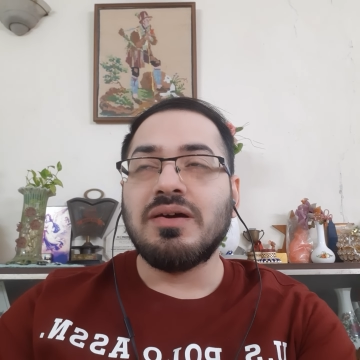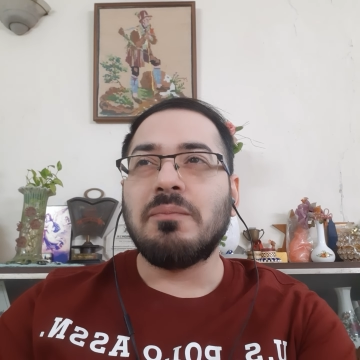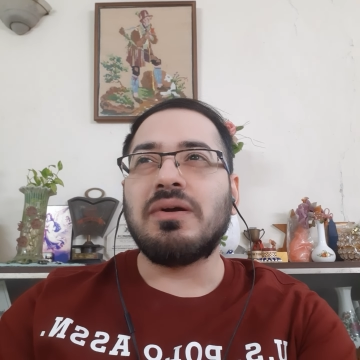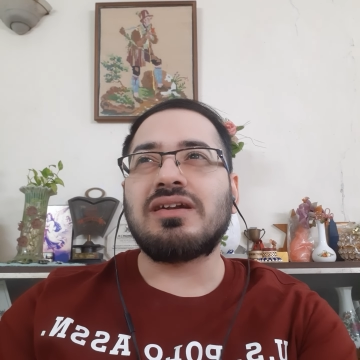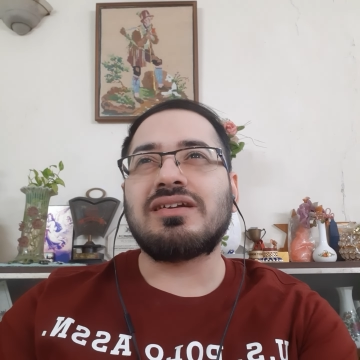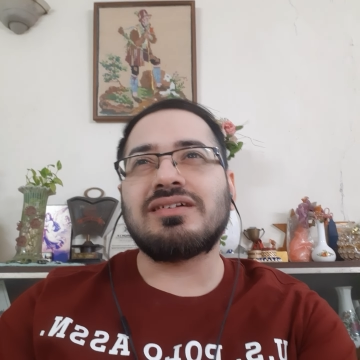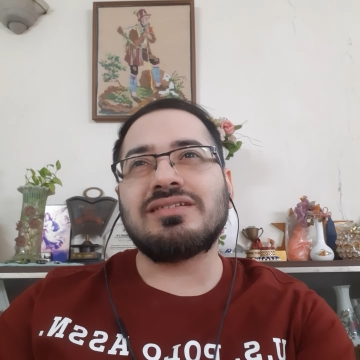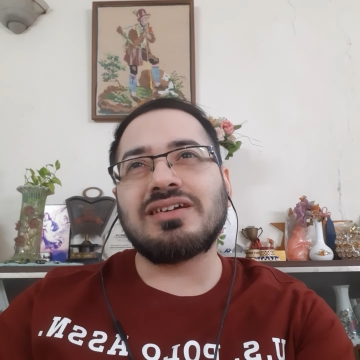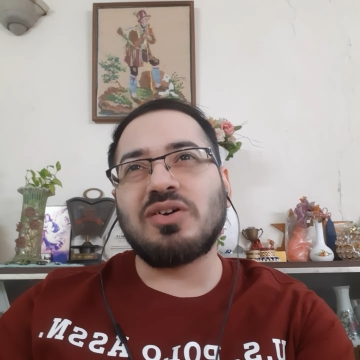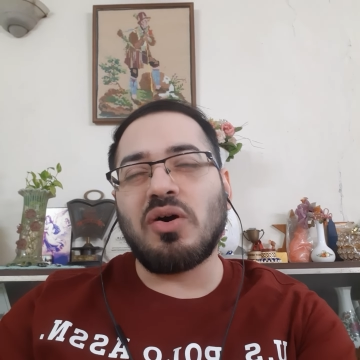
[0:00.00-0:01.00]
but
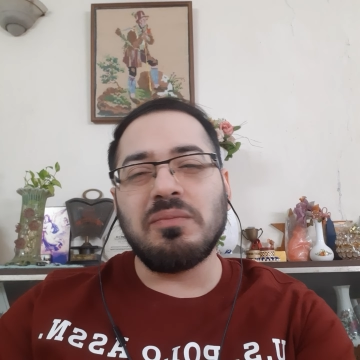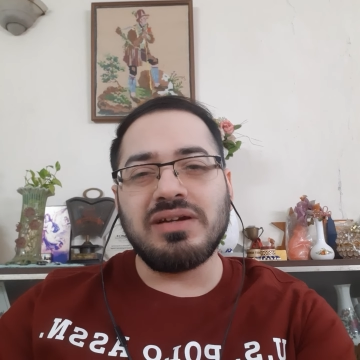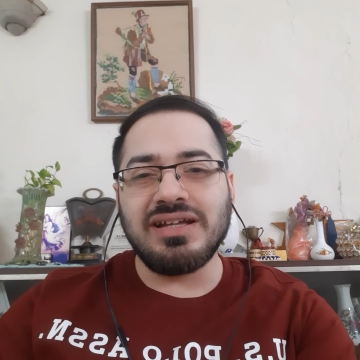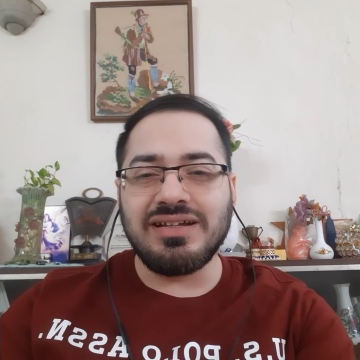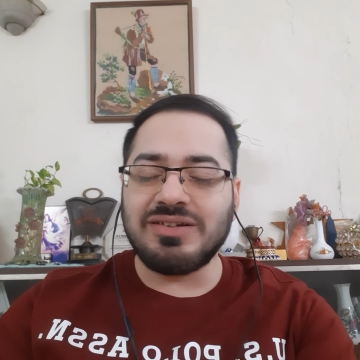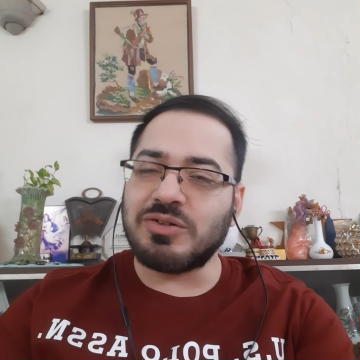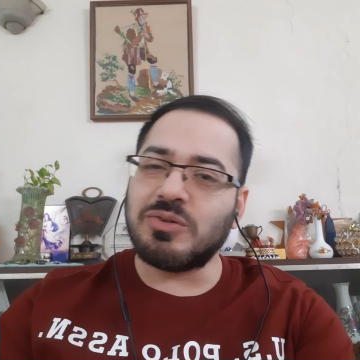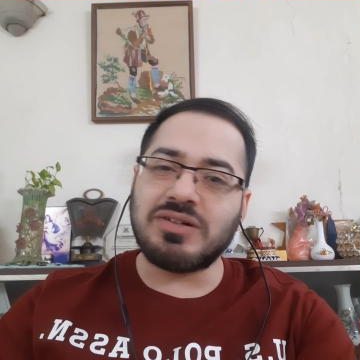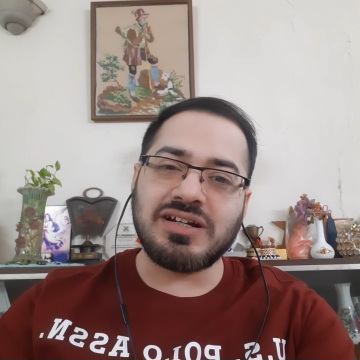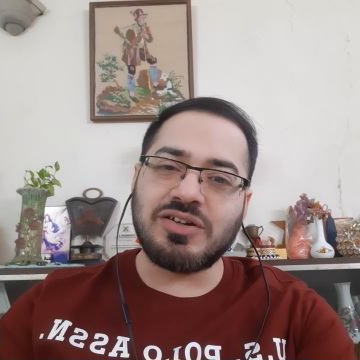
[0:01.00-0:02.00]
the comedy, you
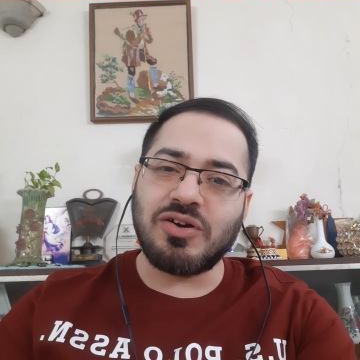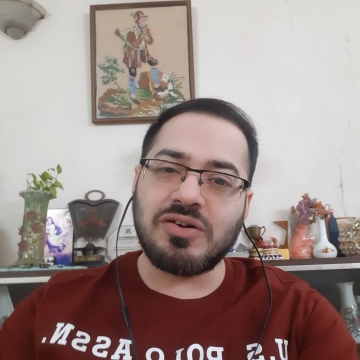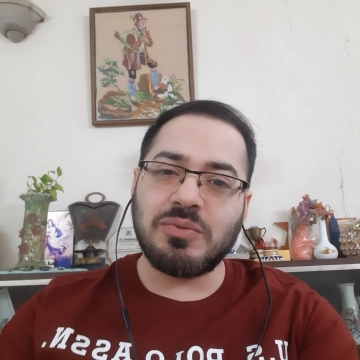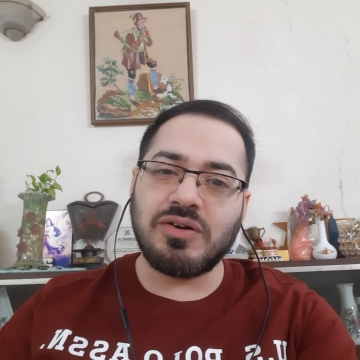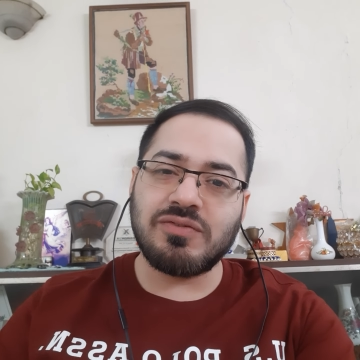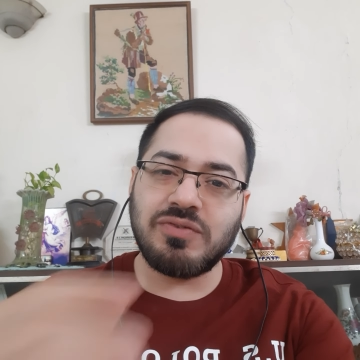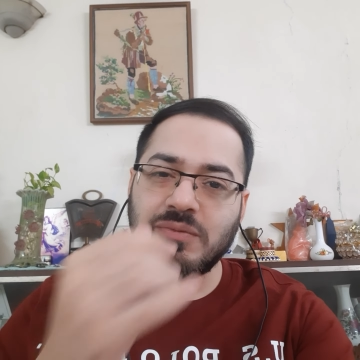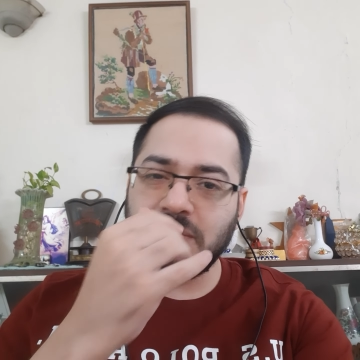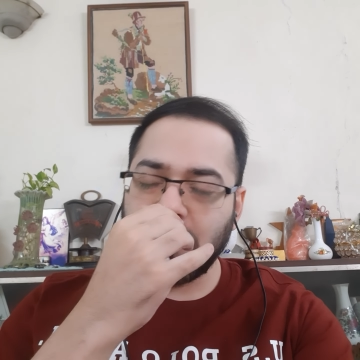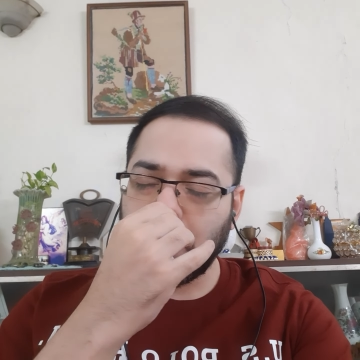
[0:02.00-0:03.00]
know, did not work
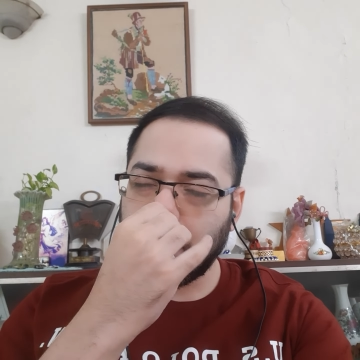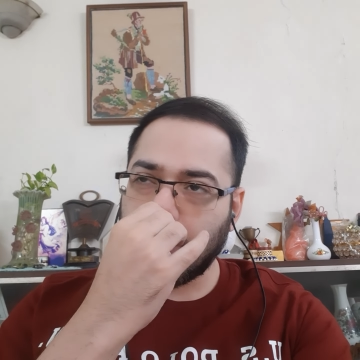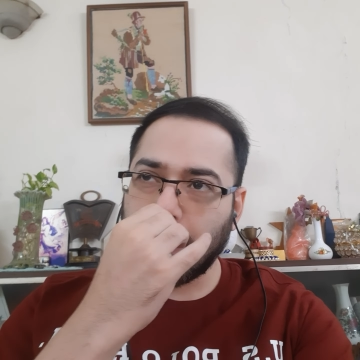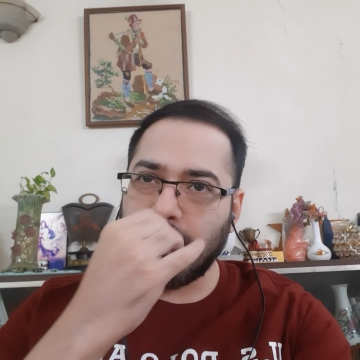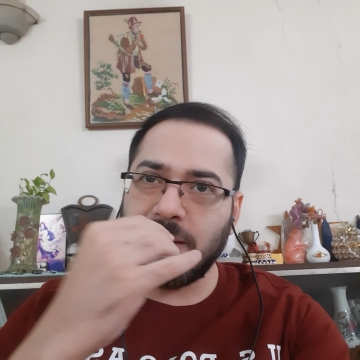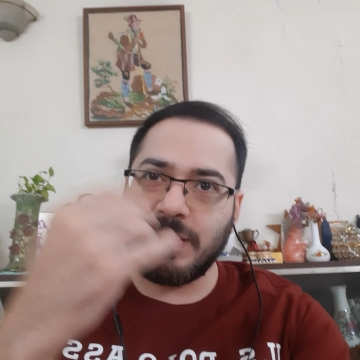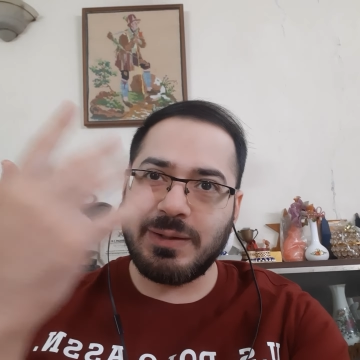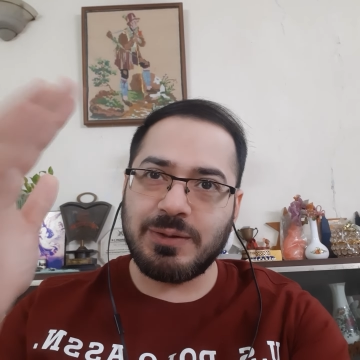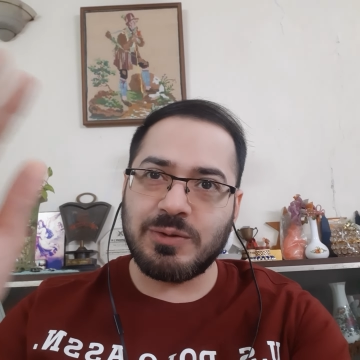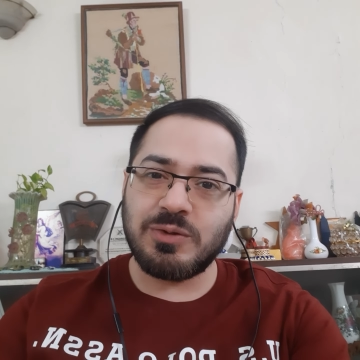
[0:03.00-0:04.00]
for me. It
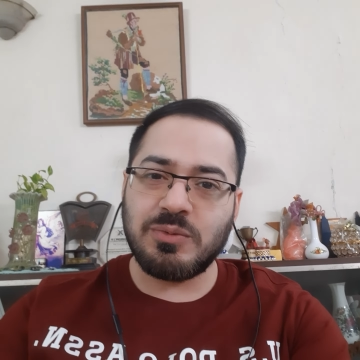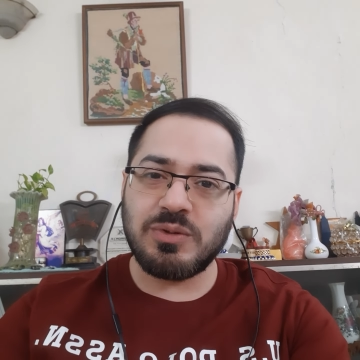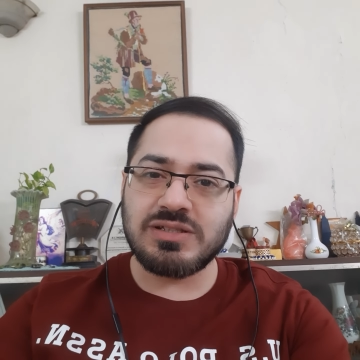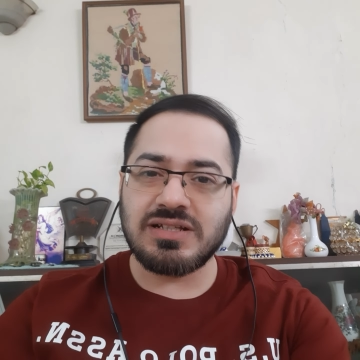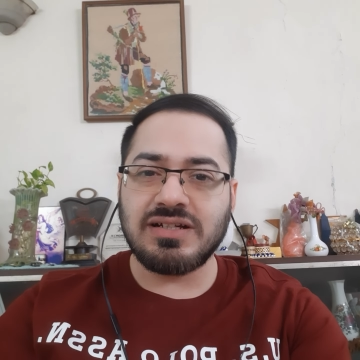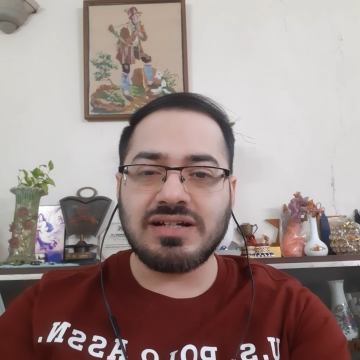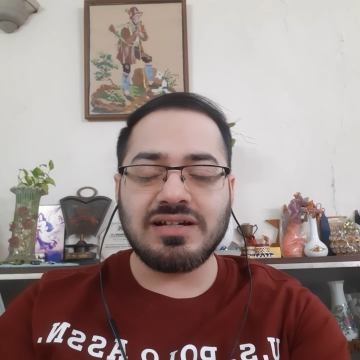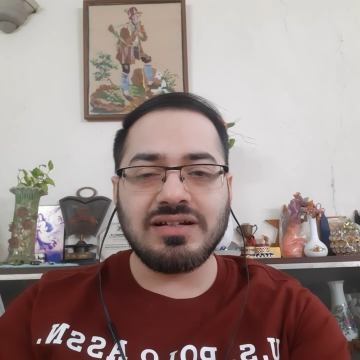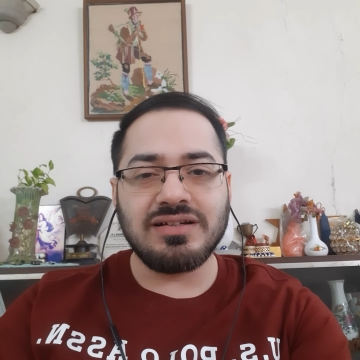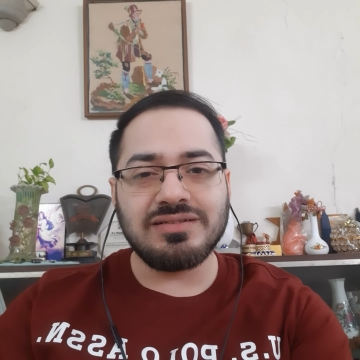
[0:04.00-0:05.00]
really, you know, was a
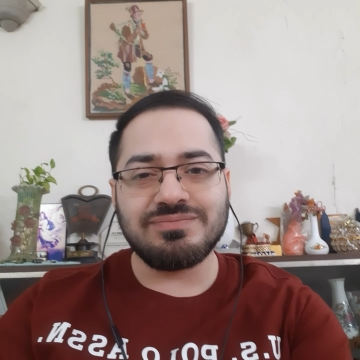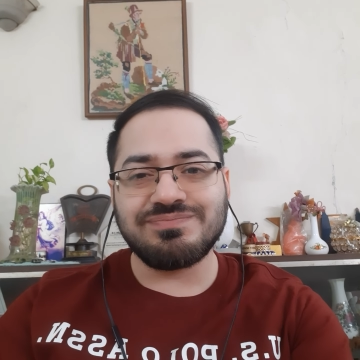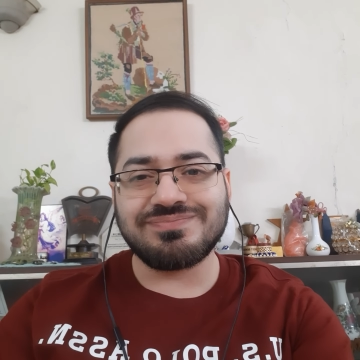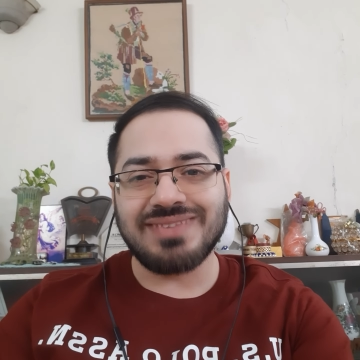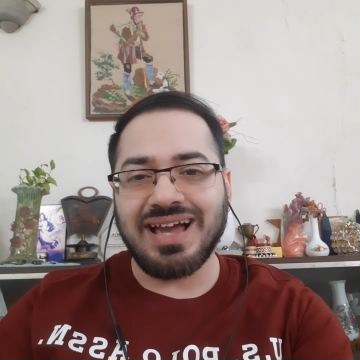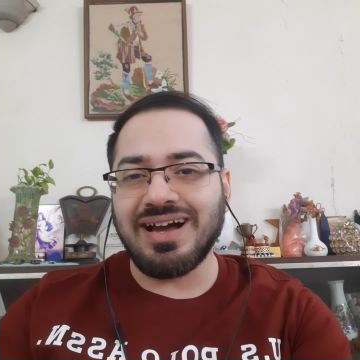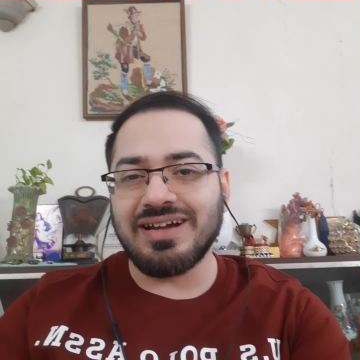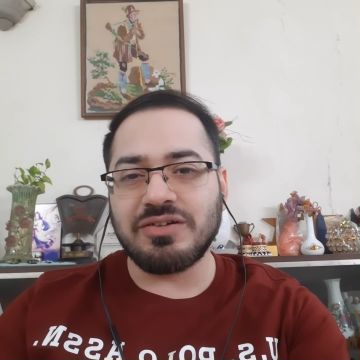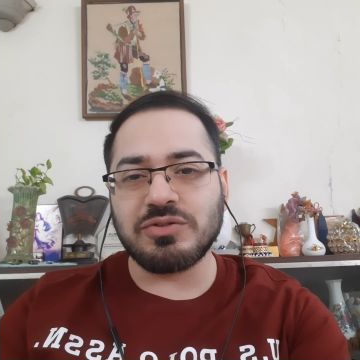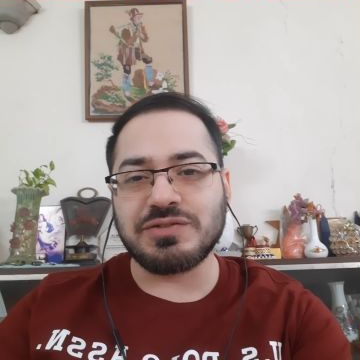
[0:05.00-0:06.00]
little,
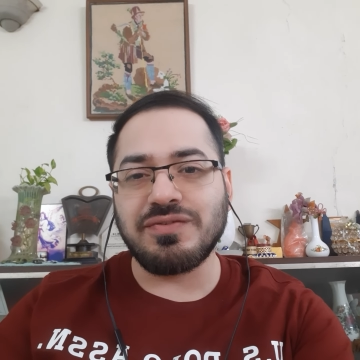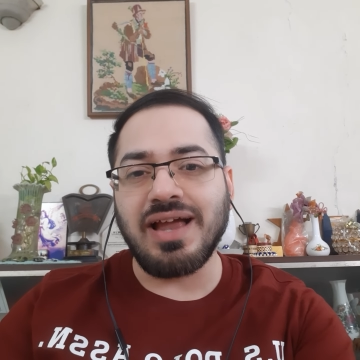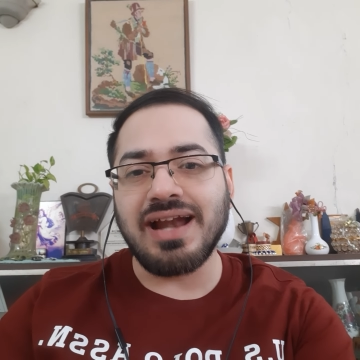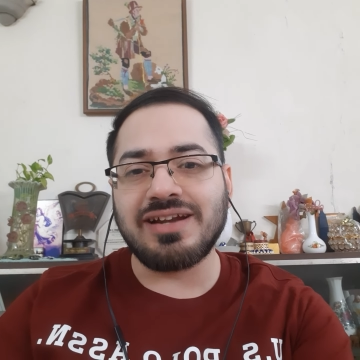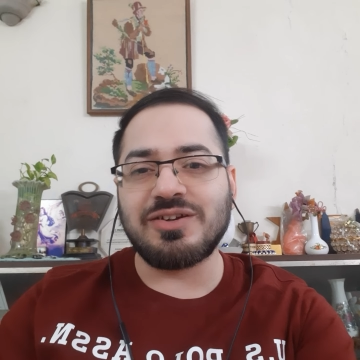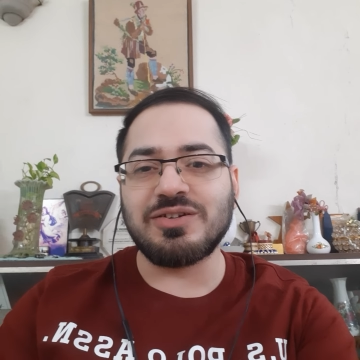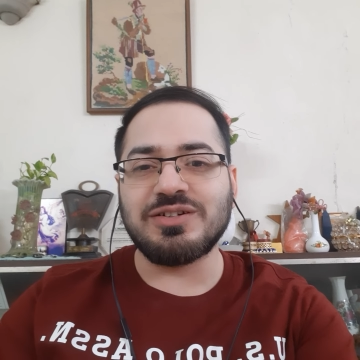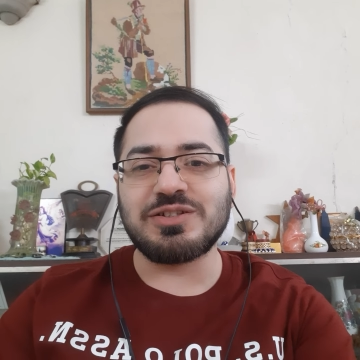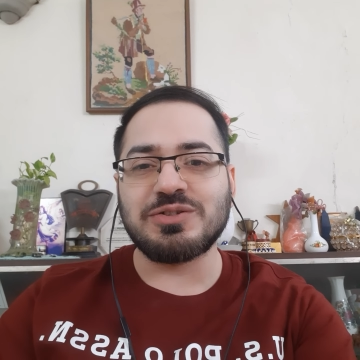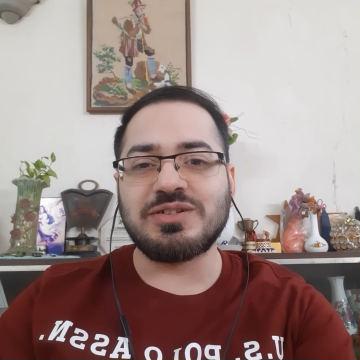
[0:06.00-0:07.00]
it was flat,
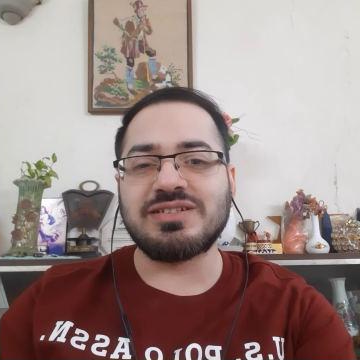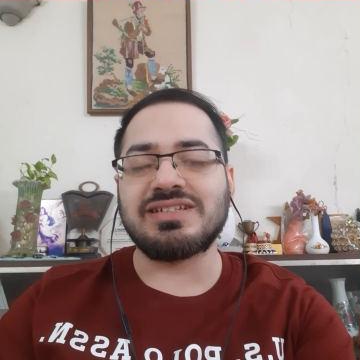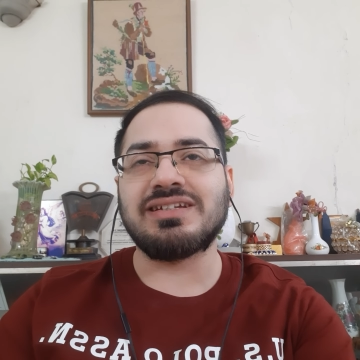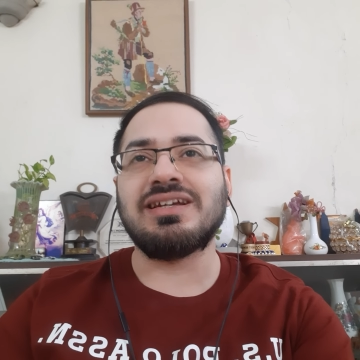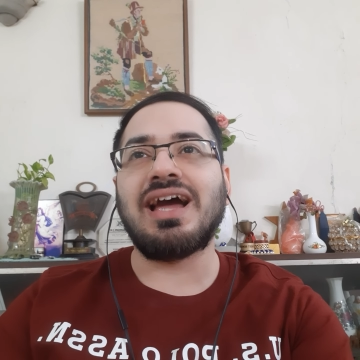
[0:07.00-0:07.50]
so to say.